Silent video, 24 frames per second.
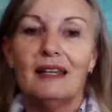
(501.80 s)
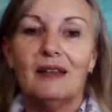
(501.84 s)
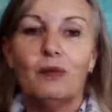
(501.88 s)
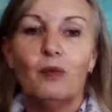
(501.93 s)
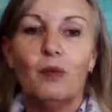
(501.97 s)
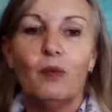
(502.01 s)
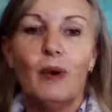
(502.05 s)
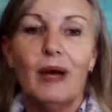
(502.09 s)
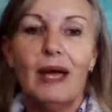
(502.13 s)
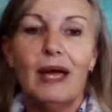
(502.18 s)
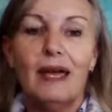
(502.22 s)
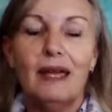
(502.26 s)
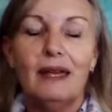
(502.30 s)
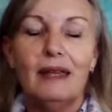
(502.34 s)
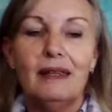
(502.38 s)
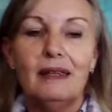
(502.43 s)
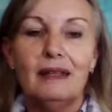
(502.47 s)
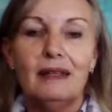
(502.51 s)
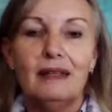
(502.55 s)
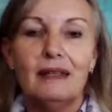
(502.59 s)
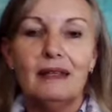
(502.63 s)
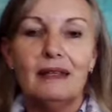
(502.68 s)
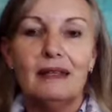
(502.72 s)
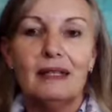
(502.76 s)
the way
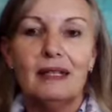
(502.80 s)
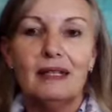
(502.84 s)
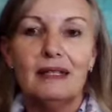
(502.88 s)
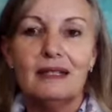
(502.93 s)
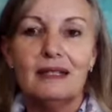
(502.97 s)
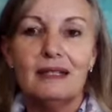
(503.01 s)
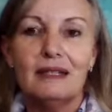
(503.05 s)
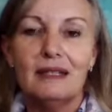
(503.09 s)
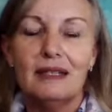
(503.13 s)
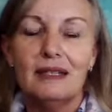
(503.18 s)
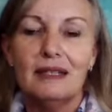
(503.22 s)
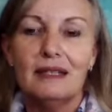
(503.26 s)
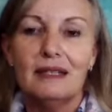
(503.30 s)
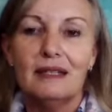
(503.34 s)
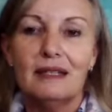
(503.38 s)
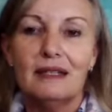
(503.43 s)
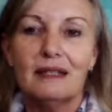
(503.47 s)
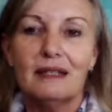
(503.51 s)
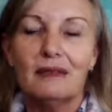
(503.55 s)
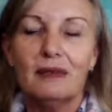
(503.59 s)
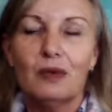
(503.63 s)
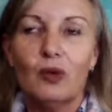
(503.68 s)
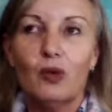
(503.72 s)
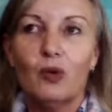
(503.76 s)
that these things,
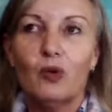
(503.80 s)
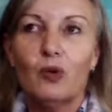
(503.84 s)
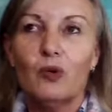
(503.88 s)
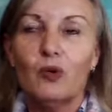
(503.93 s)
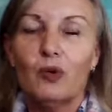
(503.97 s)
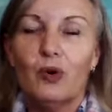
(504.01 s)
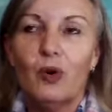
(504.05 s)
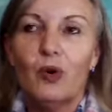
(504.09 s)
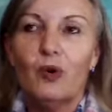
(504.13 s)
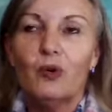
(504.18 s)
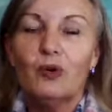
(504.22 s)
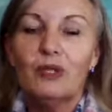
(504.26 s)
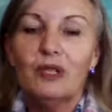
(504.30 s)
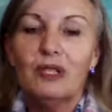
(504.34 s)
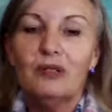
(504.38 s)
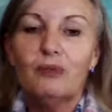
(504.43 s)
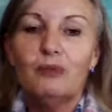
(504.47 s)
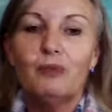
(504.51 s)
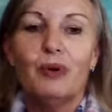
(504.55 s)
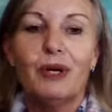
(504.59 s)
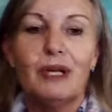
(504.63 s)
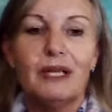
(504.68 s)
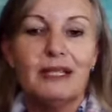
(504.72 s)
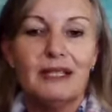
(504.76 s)
the, the horses
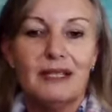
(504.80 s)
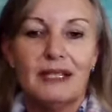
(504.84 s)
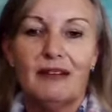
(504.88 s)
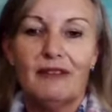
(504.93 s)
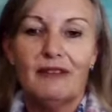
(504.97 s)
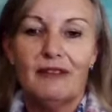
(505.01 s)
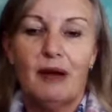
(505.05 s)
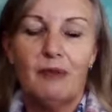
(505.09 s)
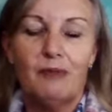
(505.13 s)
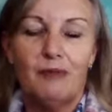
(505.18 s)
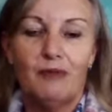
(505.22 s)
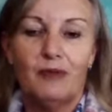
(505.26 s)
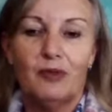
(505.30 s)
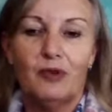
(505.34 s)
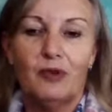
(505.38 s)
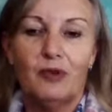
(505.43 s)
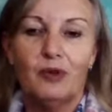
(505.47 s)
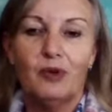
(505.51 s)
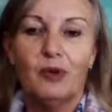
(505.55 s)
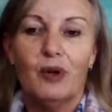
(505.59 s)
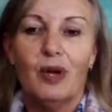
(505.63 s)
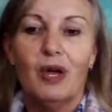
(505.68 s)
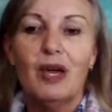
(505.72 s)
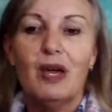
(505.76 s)
bring stuff up for
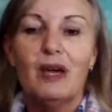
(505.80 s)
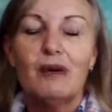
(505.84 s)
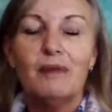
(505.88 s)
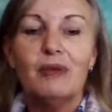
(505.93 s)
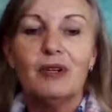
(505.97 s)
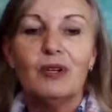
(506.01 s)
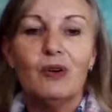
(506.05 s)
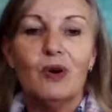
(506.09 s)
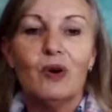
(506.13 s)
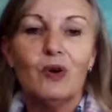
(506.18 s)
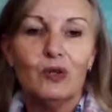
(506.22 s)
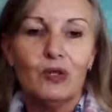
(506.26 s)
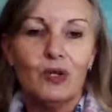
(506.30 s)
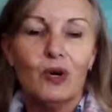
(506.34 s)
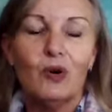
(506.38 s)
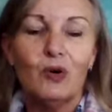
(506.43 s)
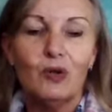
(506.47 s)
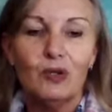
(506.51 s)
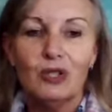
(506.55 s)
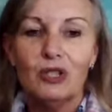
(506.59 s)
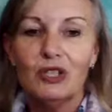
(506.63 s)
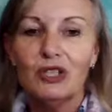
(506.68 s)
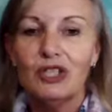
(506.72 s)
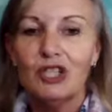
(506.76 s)
you because
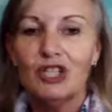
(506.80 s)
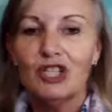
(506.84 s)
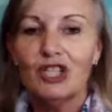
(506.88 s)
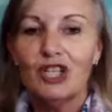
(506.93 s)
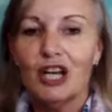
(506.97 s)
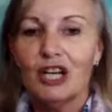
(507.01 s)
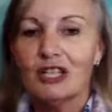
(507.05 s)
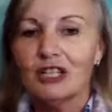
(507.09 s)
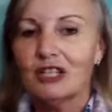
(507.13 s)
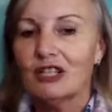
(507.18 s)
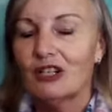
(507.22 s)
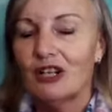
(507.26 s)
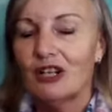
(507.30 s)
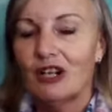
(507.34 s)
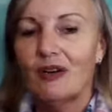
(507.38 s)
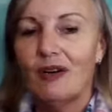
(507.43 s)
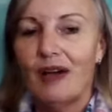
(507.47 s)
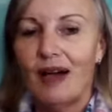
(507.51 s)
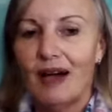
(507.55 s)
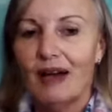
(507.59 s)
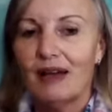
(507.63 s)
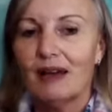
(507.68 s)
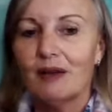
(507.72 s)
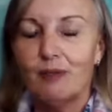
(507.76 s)
horses just know
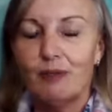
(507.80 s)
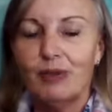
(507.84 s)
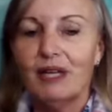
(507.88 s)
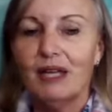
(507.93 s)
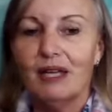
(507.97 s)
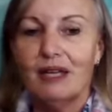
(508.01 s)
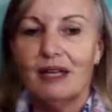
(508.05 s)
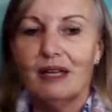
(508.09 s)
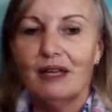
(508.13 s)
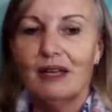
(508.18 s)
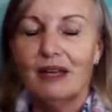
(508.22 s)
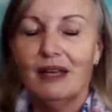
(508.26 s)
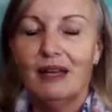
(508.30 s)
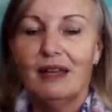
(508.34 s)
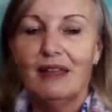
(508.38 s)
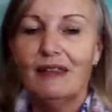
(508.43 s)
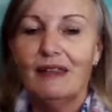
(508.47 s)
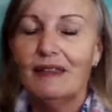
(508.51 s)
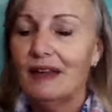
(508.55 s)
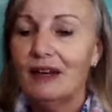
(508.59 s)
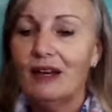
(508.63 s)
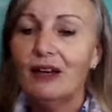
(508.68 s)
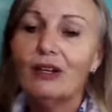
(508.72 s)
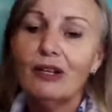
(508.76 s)
how to be.
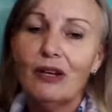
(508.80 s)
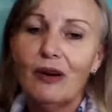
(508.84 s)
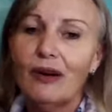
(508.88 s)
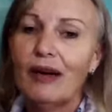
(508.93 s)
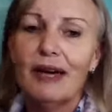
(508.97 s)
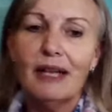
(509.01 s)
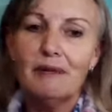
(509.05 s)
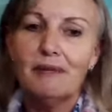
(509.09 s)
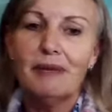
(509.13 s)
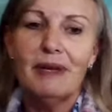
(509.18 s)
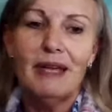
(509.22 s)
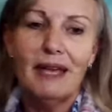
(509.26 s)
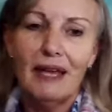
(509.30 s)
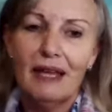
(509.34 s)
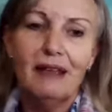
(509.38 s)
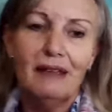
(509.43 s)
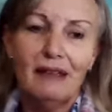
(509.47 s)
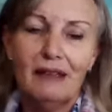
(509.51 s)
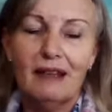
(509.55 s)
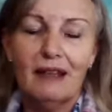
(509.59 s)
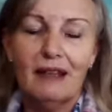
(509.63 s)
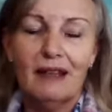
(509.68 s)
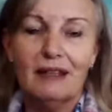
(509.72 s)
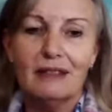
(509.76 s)
They don't know how to be
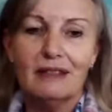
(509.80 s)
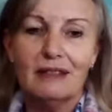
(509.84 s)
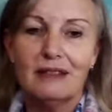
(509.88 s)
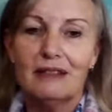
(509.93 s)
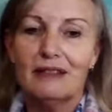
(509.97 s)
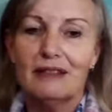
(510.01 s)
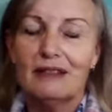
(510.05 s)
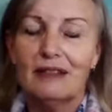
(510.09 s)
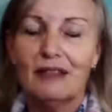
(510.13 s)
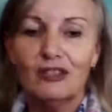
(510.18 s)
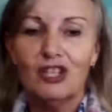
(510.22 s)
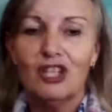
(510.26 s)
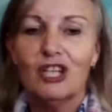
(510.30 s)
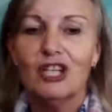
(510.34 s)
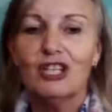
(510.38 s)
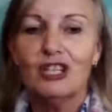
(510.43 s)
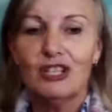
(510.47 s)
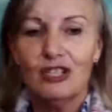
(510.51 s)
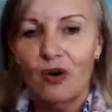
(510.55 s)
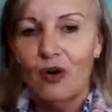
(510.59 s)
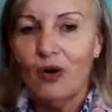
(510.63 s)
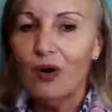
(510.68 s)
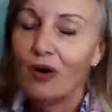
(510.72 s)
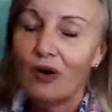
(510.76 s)
anything else. They're
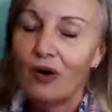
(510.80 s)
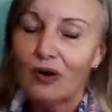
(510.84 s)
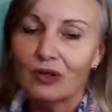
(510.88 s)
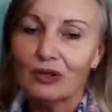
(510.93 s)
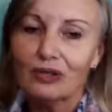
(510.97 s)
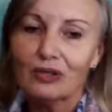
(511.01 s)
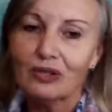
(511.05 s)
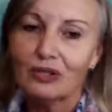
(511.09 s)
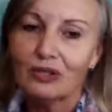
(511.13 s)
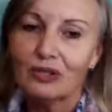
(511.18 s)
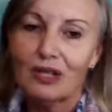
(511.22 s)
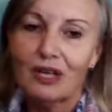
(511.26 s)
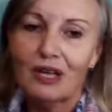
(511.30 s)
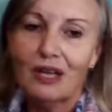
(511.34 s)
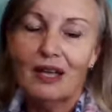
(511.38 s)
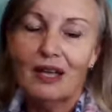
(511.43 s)
just a horse.